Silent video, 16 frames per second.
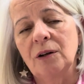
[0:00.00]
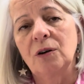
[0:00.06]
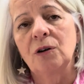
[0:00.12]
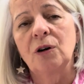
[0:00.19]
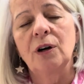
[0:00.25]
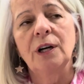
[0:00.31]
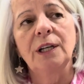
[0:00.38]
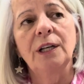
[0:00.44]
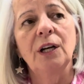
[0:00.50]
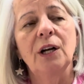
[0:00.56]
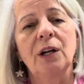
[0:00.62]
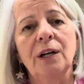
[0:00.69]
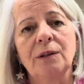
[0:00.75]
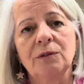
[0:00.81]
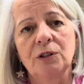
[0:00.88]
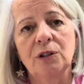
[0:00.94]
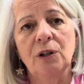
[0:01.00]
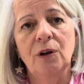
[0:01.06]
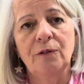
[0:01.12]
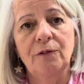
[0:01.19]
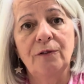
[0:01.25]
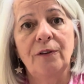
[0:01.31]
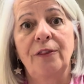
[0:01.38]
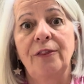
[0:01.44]
or there was a lot
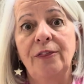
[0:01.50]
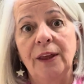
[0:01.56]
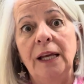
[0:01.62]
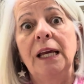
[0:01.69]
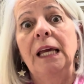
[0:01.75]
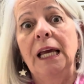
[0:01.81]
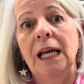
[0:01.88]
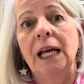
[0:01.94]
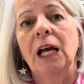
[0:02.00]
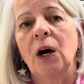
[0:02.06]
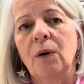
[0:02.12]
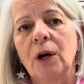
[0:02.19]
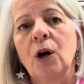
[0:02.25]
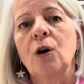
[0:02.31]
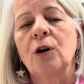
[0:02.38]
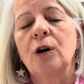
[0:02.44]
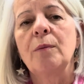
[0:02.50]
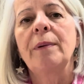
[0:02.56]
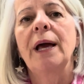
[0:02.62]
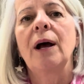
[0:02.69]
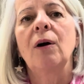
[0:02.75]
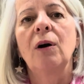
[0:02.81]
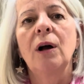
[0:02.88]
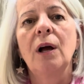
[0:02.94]
of thinking going on
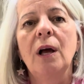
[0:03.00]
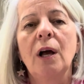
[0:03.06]
about